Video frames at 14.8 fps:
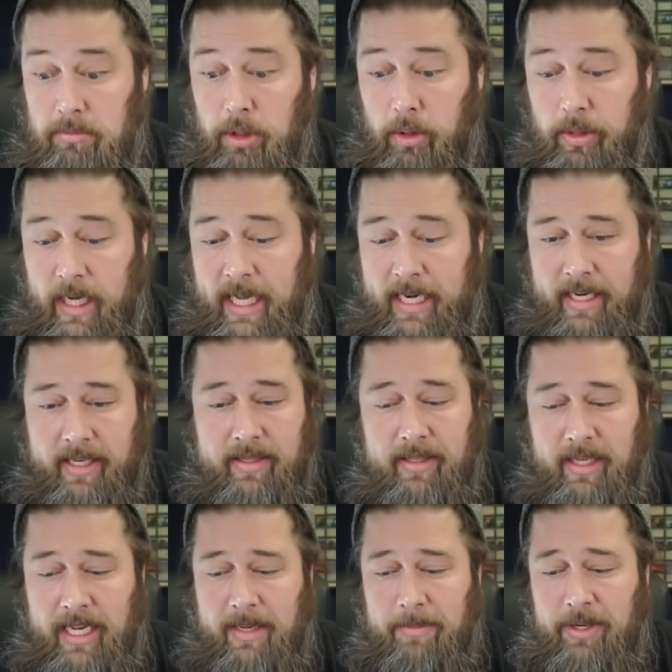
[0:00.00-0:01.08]
Oh God, I hit
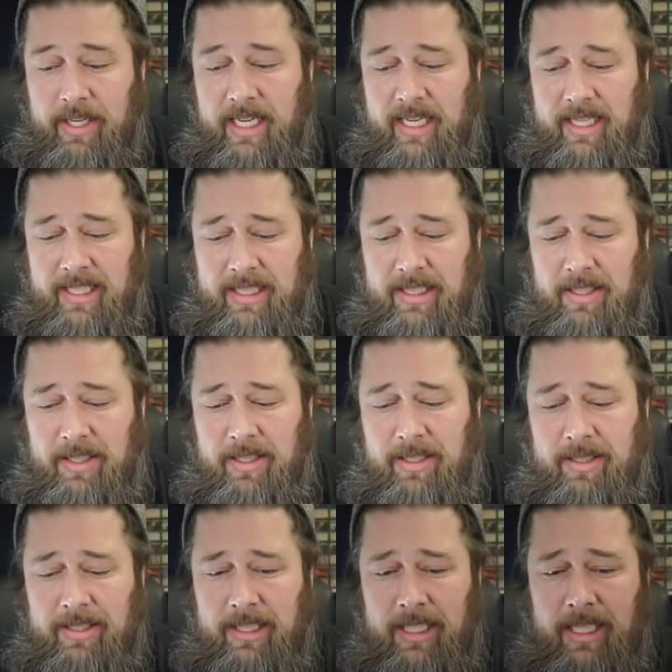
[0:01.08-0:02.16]
the camera again.
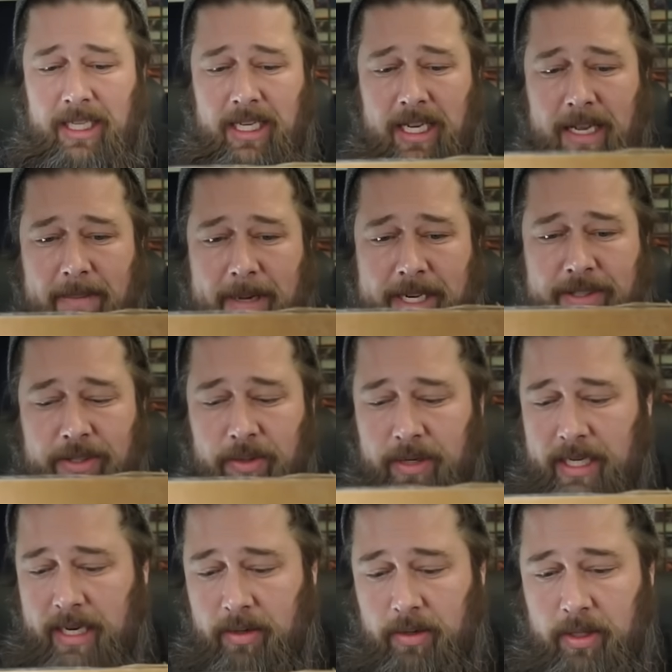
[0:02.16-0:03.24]
Oh, am I
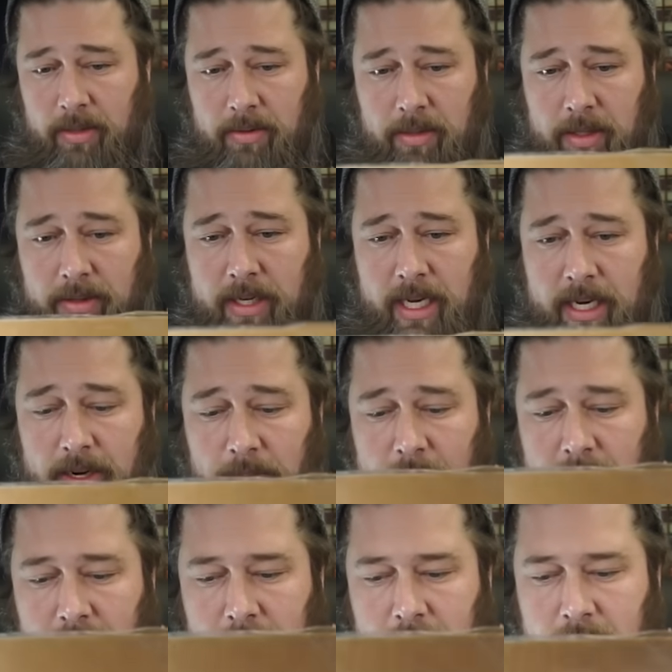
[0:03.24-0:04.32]
destroying it? Whoa, okay, here we
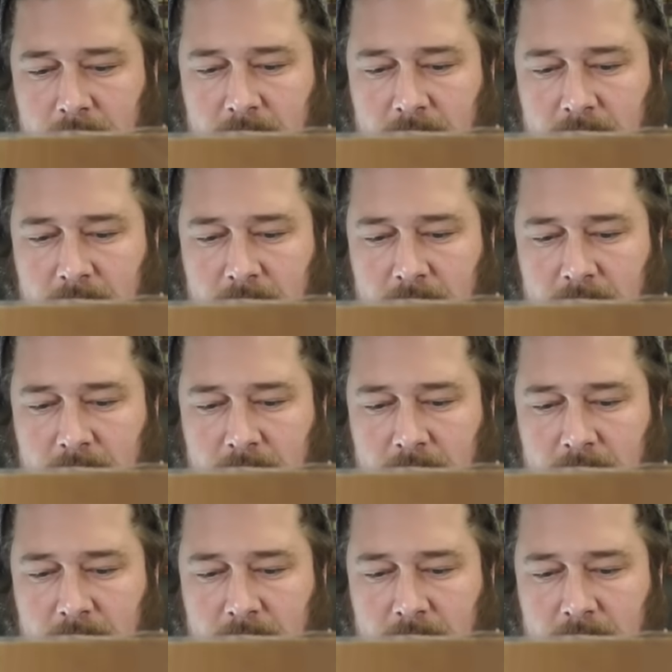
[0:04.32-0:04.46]
go.